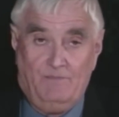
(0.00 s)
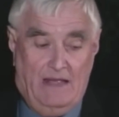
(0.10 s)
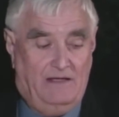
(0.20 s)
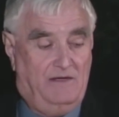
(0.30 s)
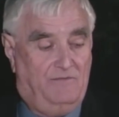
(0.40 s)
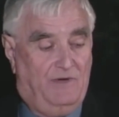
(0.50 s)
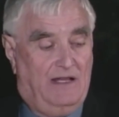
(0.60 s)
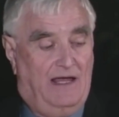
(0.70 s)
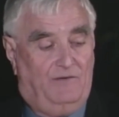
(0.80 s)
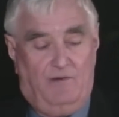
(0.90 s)
They didn't
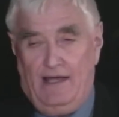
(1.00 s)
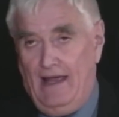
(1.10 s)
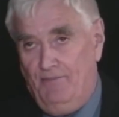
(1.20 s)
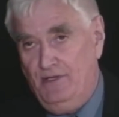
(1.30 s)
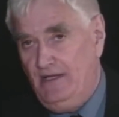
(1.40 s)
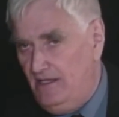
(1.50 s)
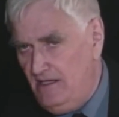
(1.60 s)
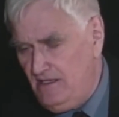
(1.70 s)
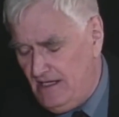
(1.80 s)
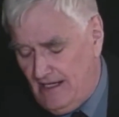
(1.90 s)
realize what happened. They
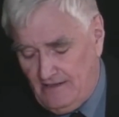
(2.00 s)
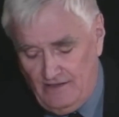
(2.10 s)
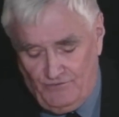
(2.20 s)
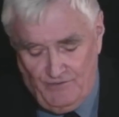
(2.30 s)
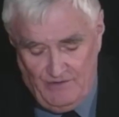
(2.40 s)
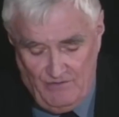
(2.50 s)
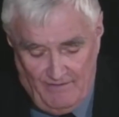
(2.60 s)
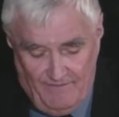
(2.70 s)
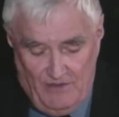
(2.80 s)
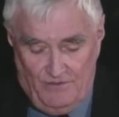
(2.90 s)
didn't connect this with
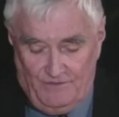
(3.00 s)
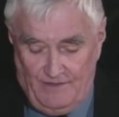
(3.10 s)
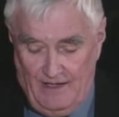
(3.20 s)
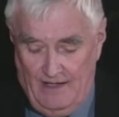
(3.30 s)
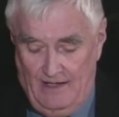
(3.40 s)
UFOs.